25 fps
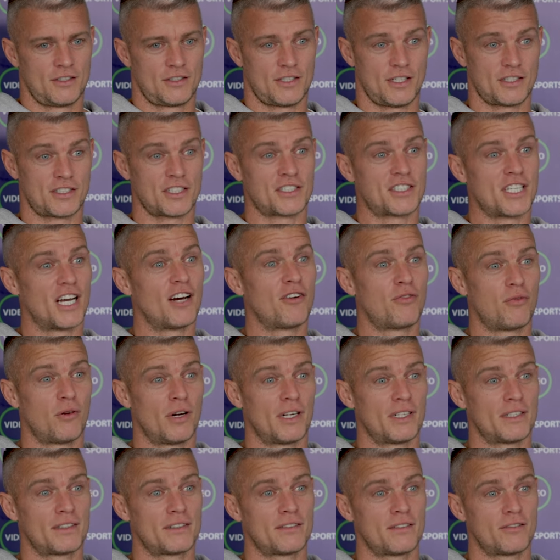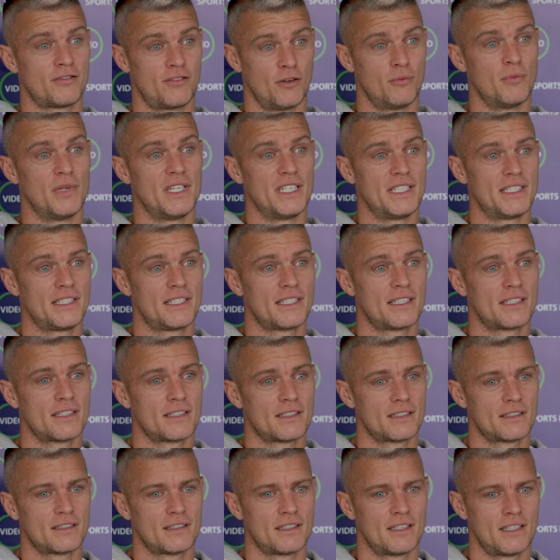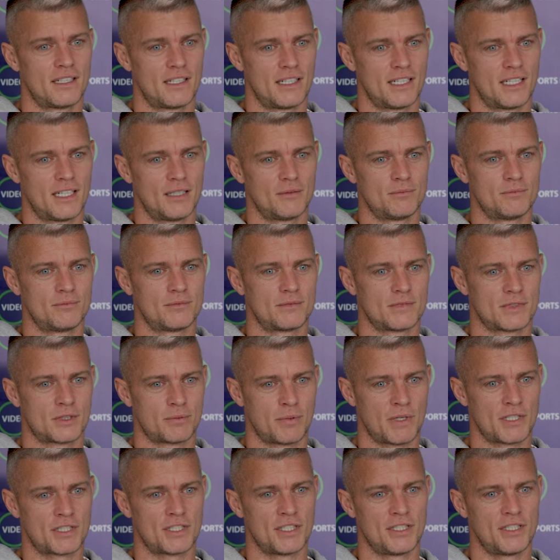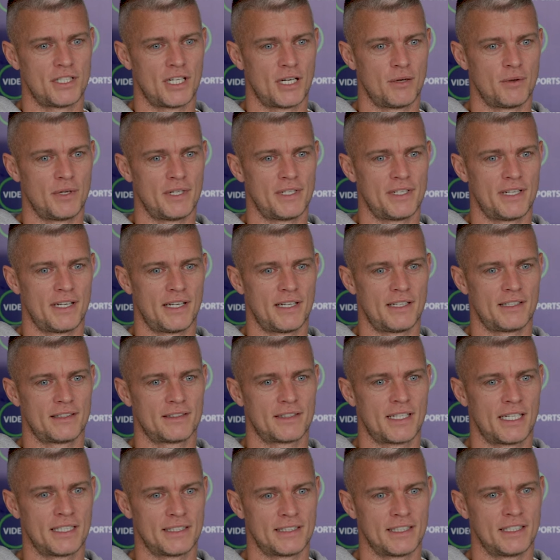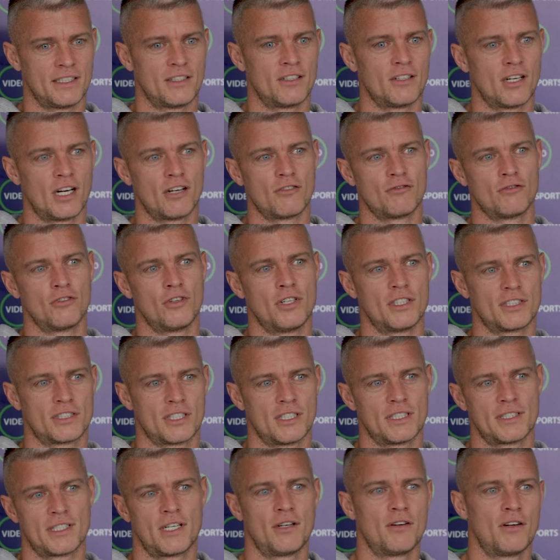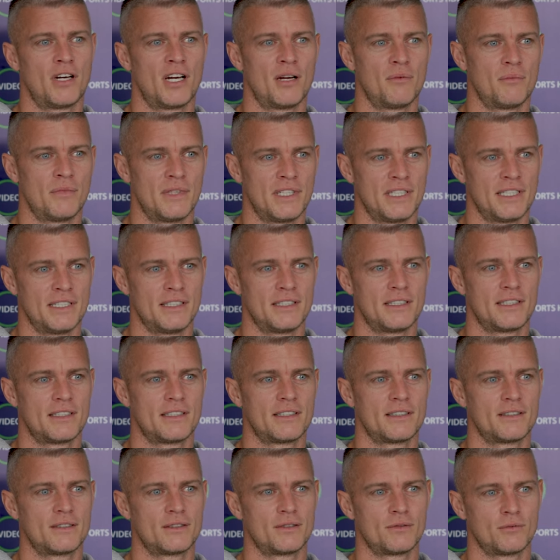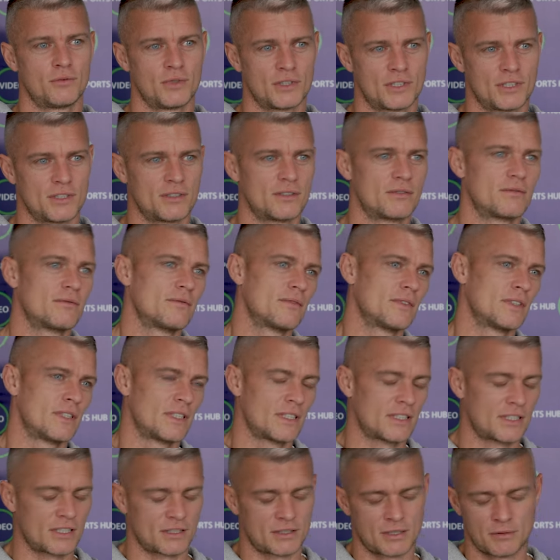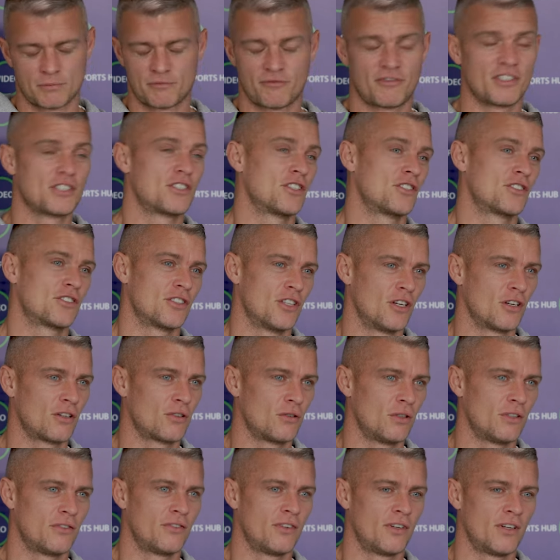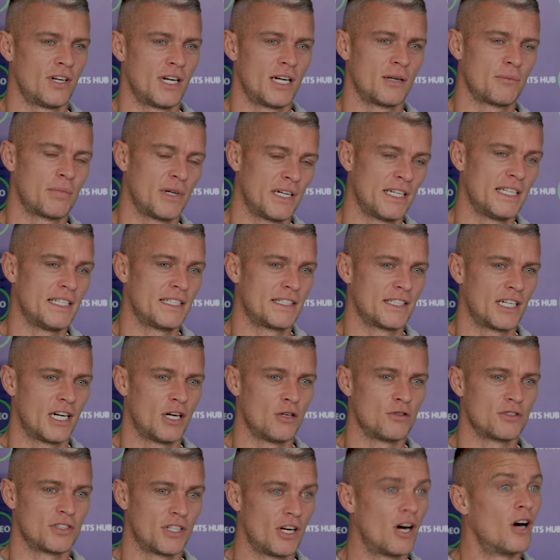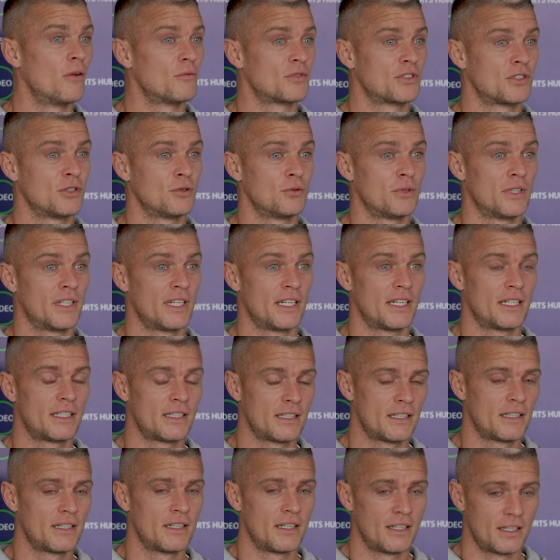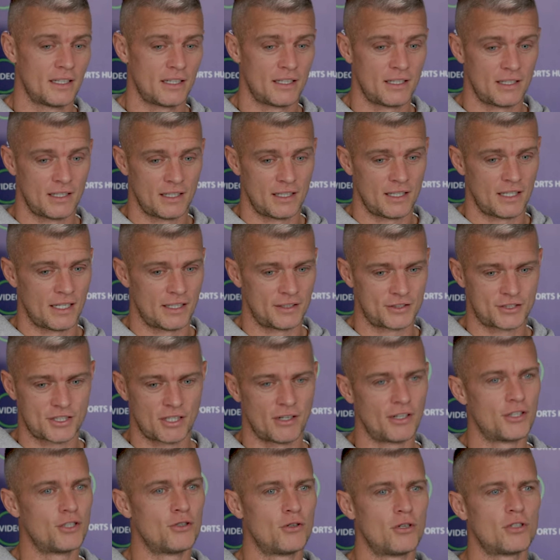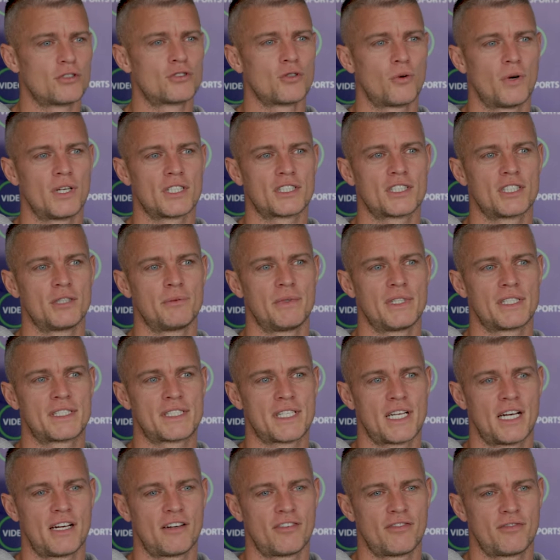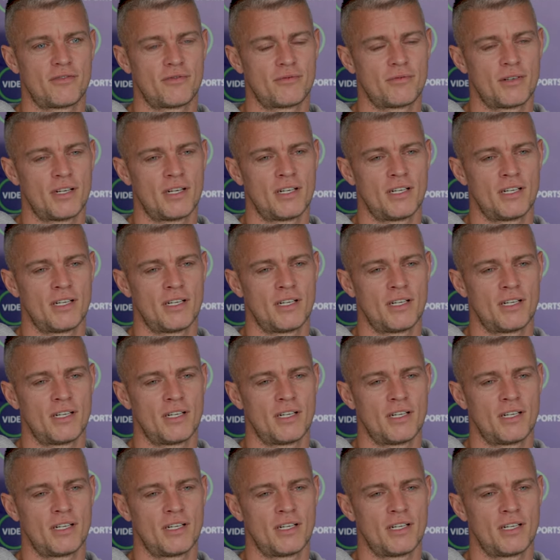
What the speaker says: it's a tough one for me, especially knowing that they didn't like Roy, so they don't like me, which is just a vicious circle, if you like. But he goes and I'm still there, and so I knew it was always going to be tough.